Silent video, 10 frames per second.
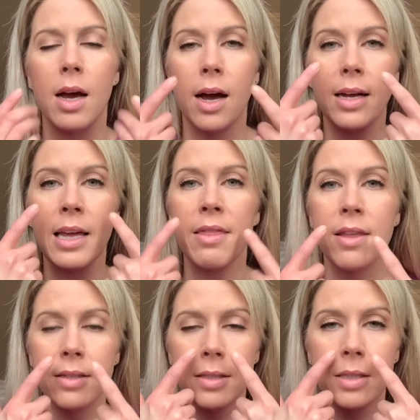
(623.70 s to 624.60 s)
get
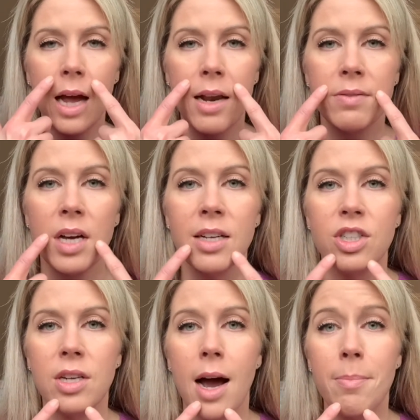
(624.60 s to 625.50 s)
this kind of
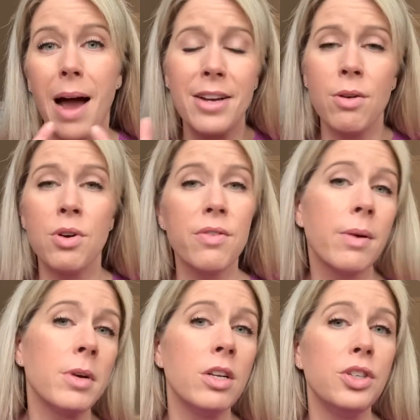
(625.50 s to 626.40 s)
touched up. I don't know if I'm
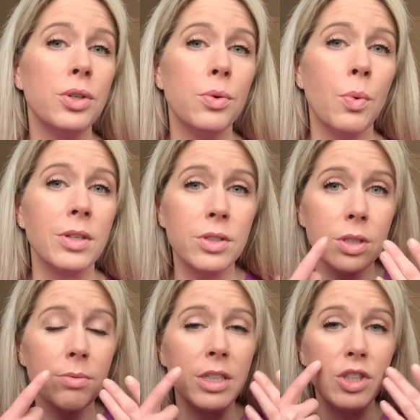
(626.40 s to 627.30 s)
going to do one
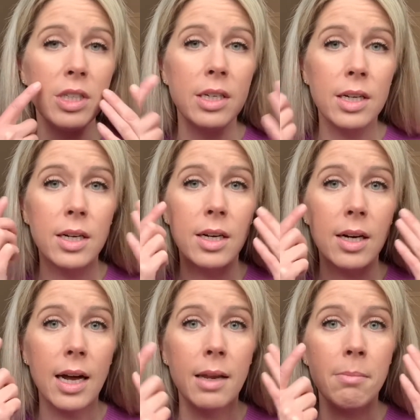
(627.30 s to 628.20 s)
syringe here
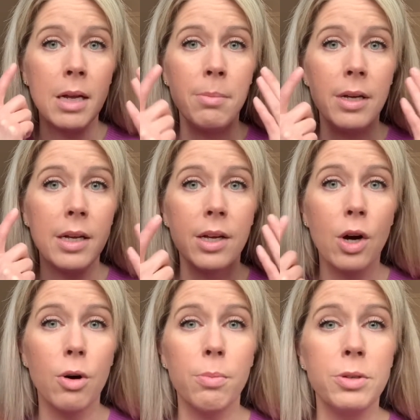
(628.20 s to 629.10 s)
and maybe
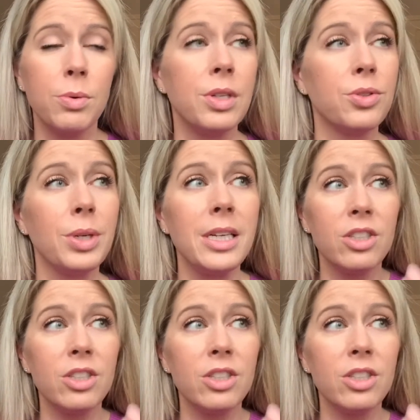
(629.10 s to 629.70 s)
go between the